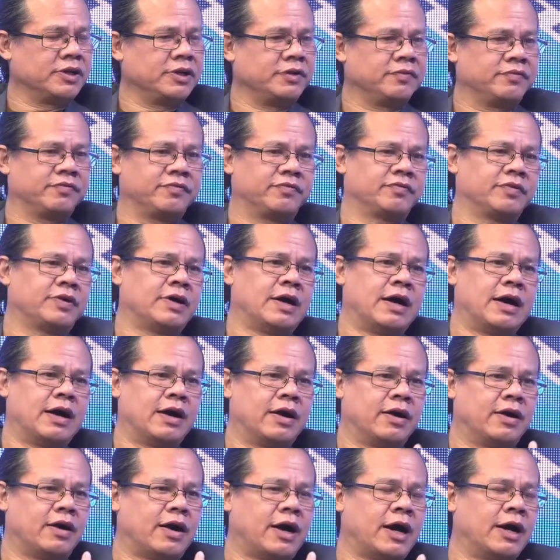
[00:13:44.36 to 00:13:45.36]
if uh,
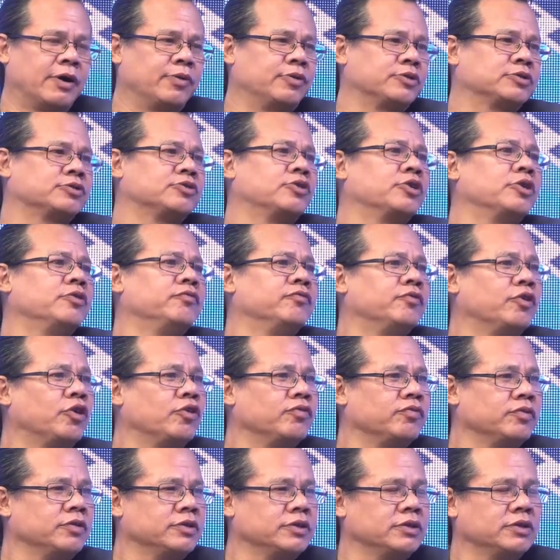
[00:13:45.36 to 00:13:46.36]
I was not, not
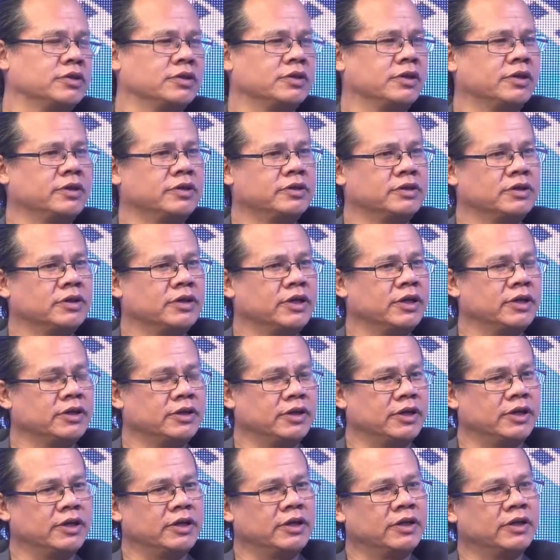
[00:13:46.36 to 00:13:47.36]
involved in, in,
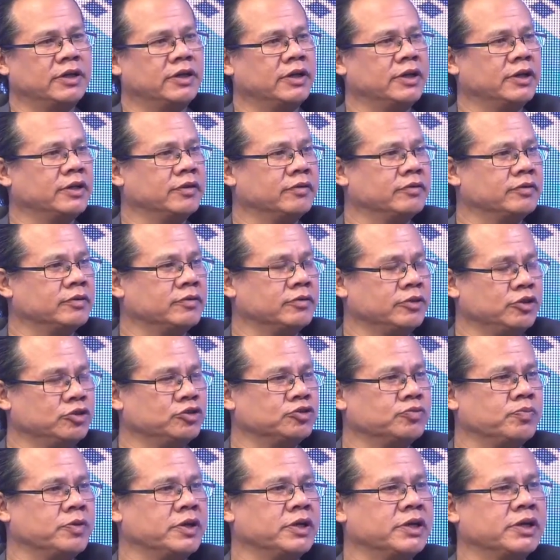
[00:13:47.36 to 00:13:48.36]
in, in, in
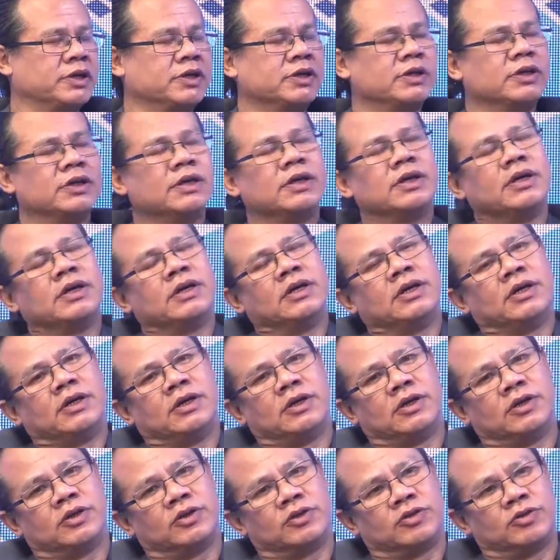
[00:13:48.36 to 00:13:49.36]
news making. Okay.
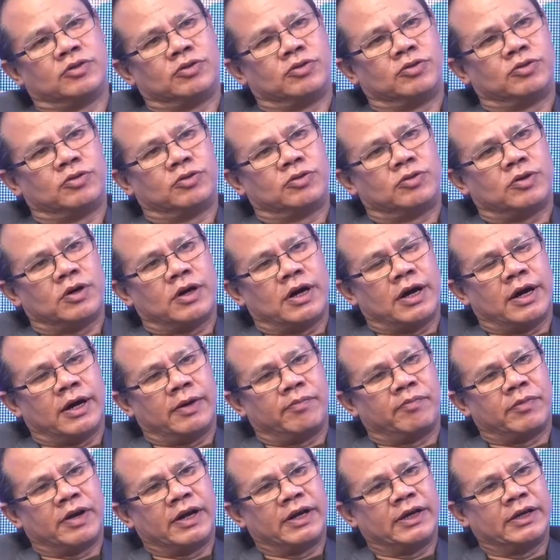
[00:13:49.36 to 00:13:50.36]
So I
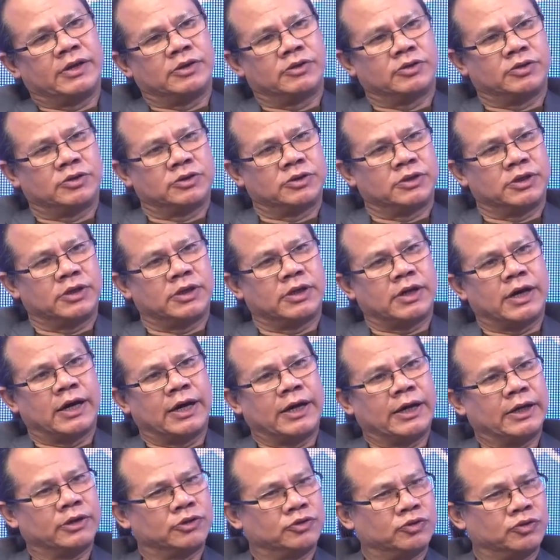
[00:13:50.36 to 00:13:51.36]
my associate I
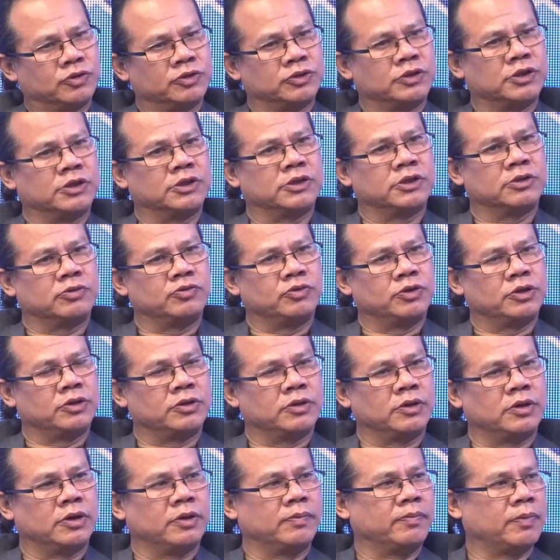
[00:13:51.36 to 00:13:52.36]
associated with
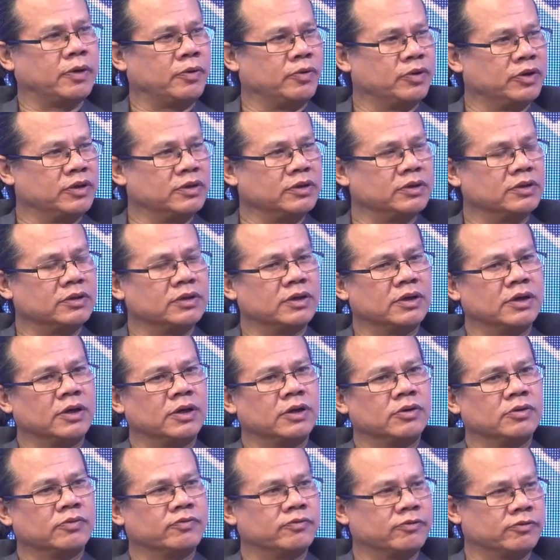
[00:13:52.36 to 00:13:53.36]
uh, Pawan
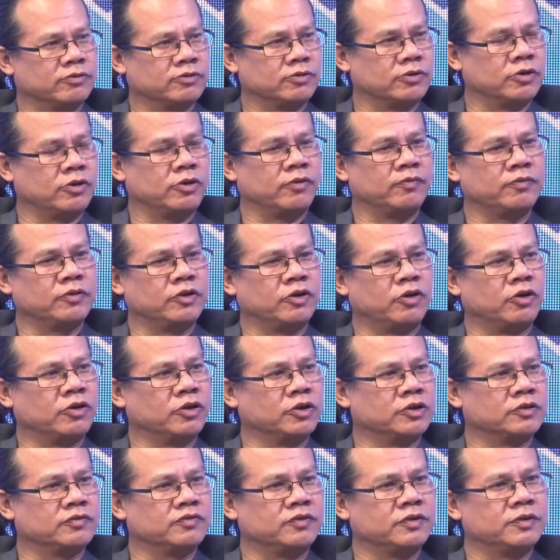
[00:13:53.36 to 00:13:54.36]
mm-hmm. uh, on, on
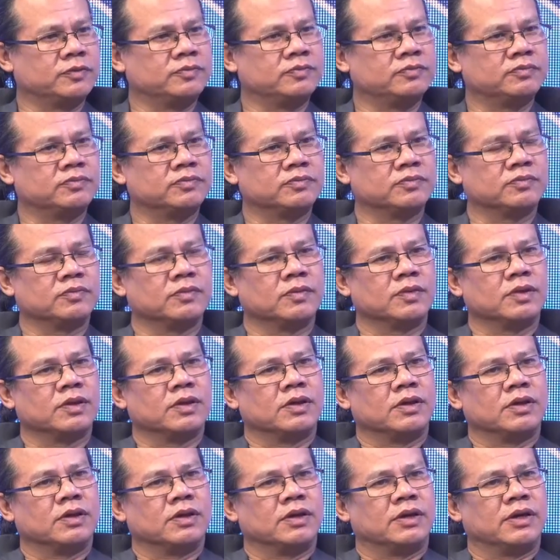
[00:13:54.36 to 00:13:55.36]
this film,
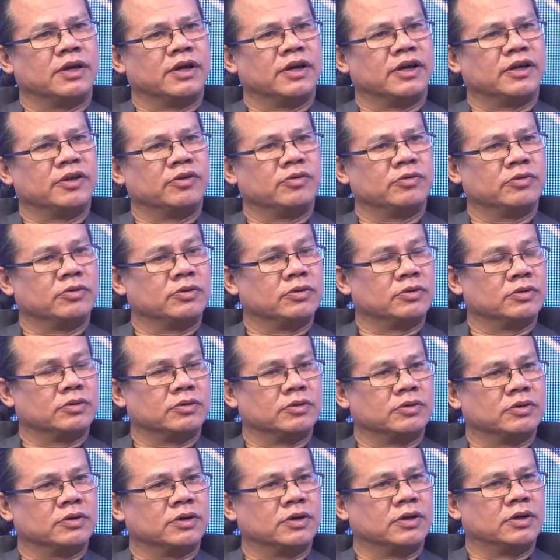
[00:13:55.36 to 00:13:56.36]

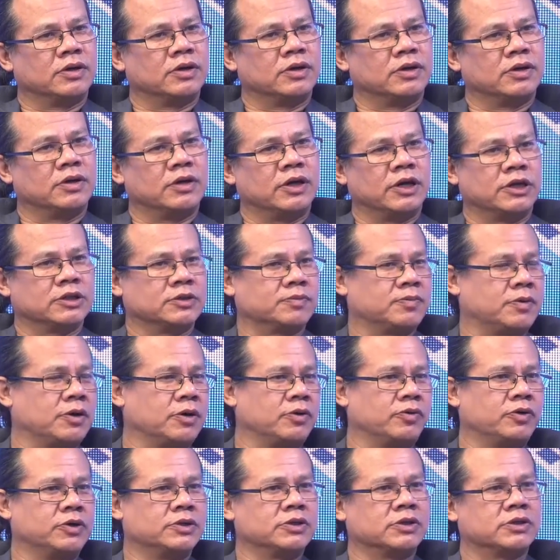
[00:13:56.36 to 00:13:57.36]
and uh,
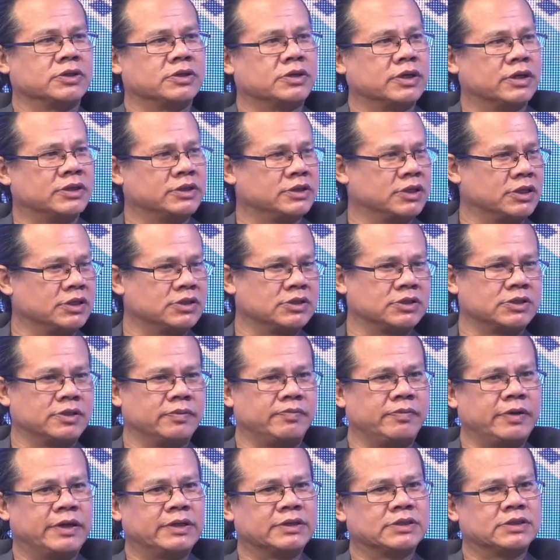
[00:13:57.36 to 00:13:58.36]
AFSPA was adjudged the
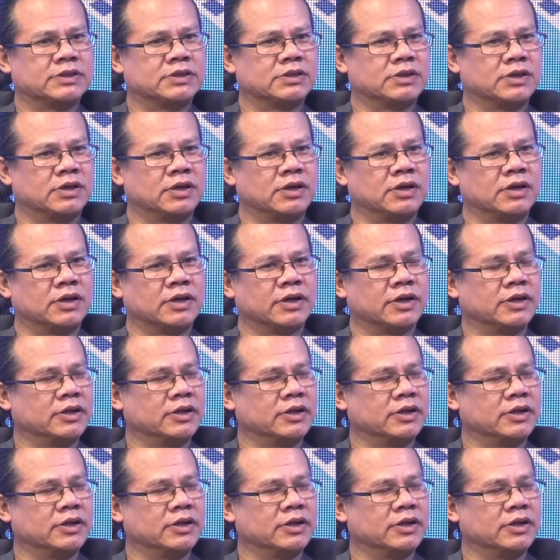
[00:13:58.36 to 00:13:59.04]
best uh, uh,